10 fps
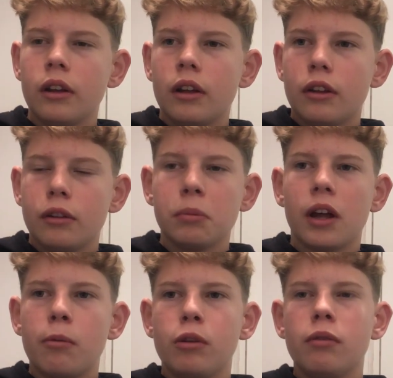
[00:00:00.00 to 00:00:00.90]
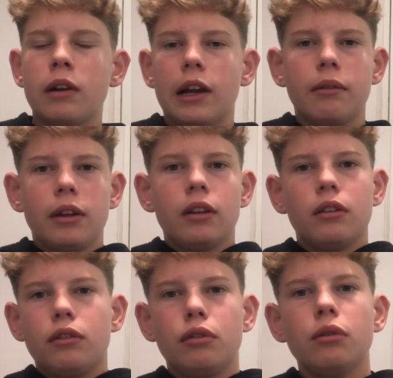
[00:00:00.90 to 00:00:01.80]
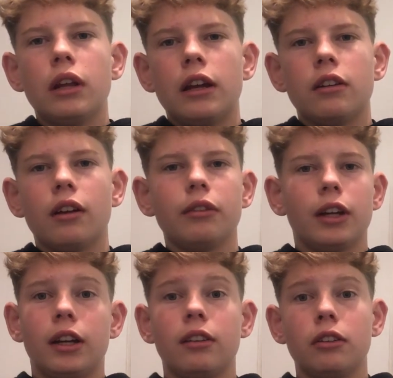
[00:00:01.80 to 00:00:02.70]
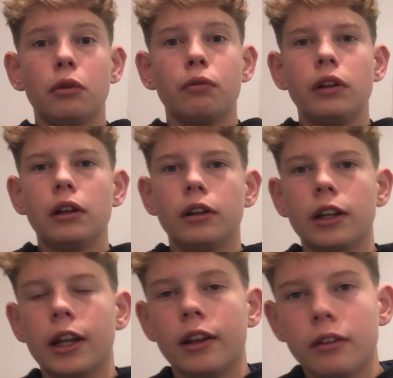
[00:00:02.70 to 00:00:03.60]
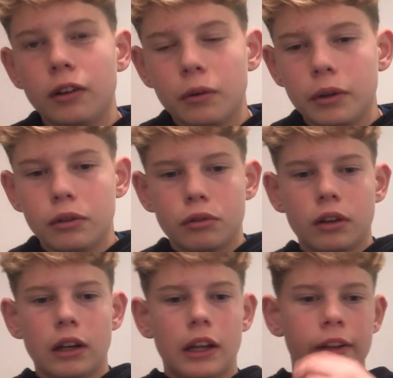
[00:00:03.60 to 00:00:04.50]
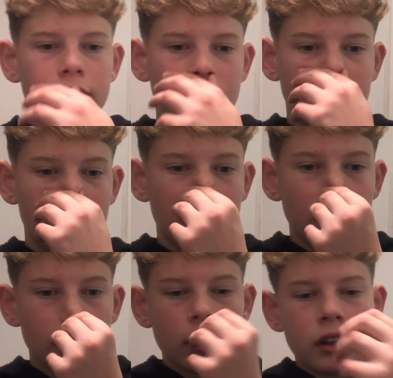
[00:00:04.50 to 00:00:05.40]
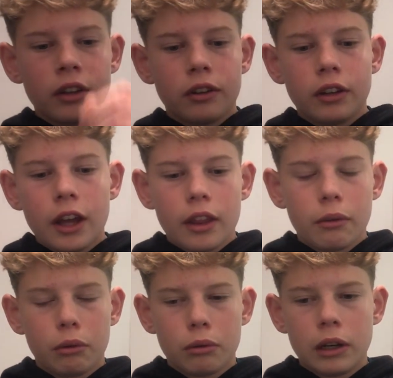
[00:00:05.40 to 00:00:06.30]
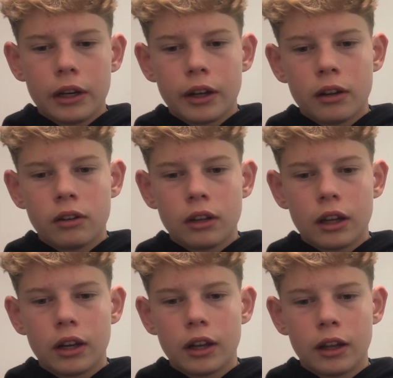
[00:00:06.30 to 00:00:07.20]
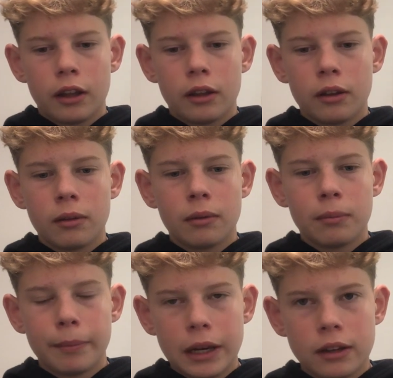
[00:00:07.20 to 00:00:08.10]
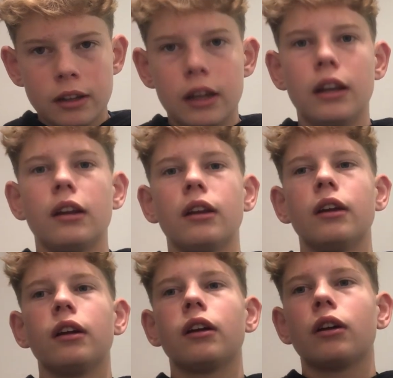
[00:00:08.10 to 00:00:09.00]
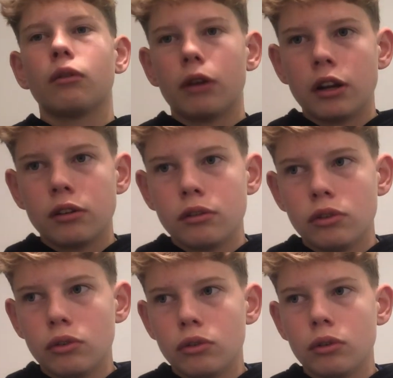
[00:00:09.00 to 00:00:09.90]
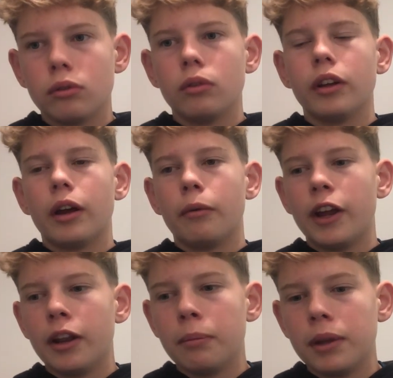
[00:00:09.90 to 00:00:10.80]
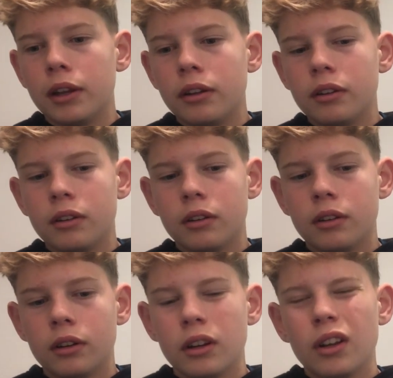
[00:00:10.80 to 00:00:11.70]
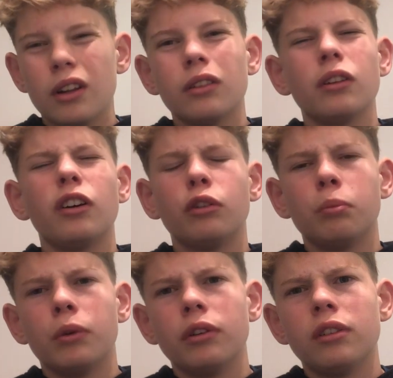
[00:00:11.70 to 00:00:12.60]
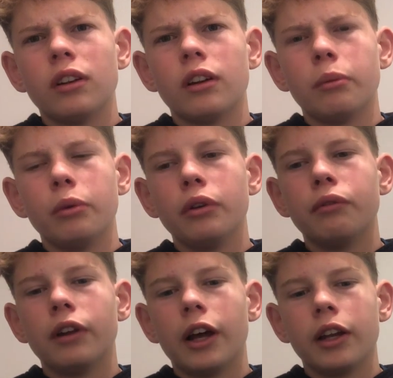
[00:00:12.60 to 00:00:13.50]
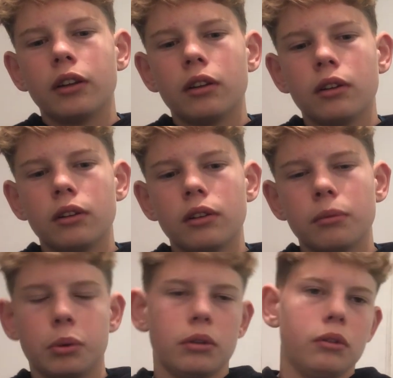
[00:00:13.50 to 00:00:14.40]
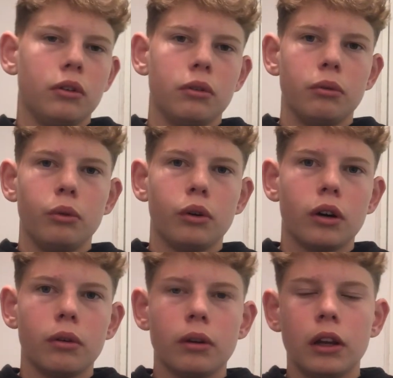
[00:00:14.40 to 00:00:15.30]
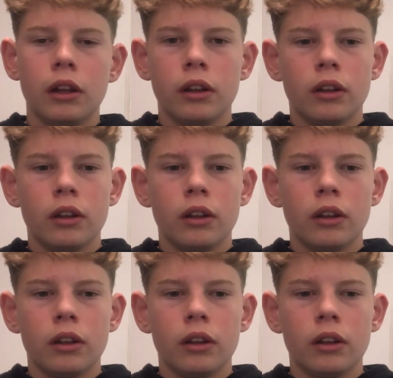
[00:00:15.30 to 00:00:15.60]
sometimes even when there's 2 days after, I can still feel it, when you train legs. So yeah, that was really nice. And I meditated, gratitude journaled, I read a bit, not as much as I would have liked, but you can't really,